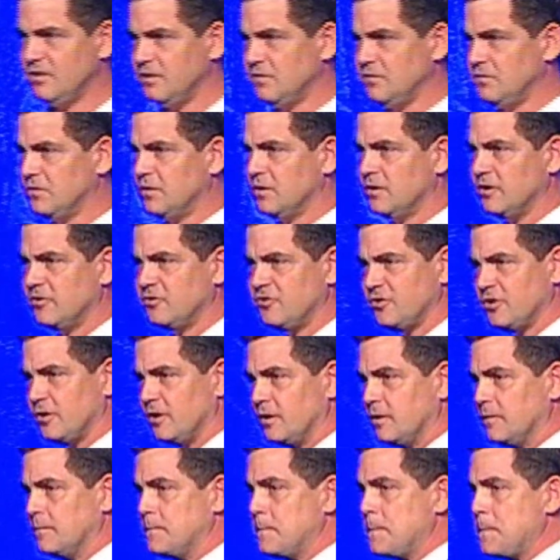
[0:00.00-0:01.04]
and
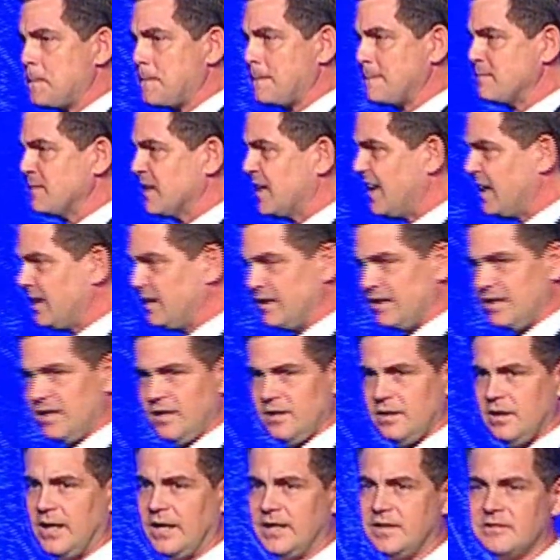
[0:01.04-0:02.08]
furniture,
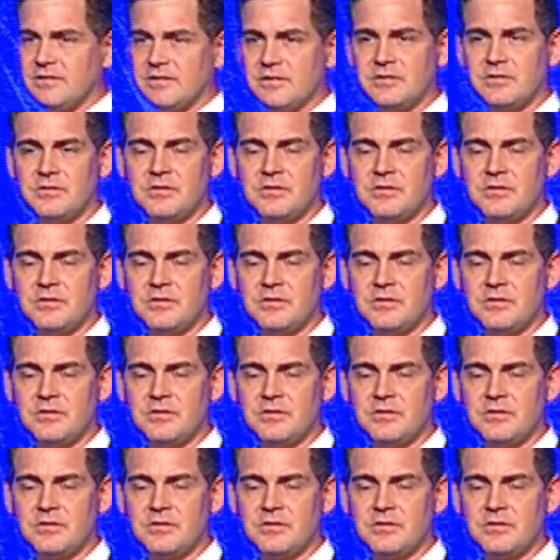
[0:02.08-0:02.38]
LED lights,